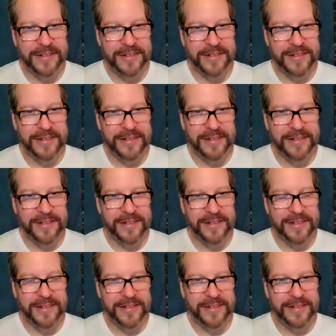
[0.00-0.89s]

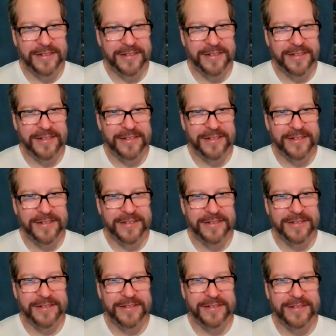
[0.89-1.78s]

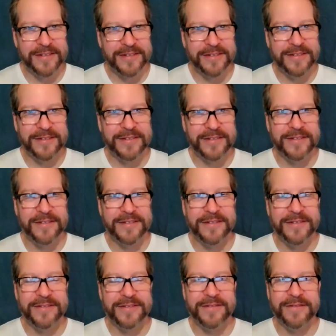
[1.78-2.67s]

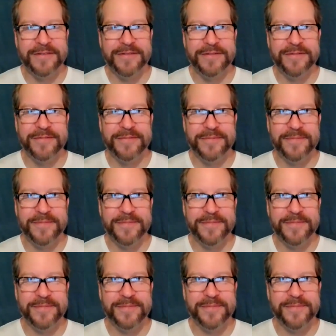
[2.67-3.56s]

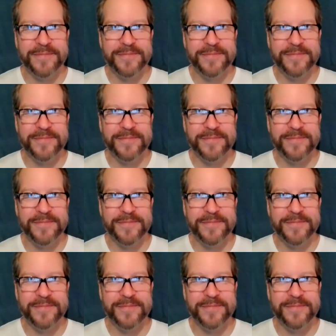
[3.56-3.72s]
[no speech]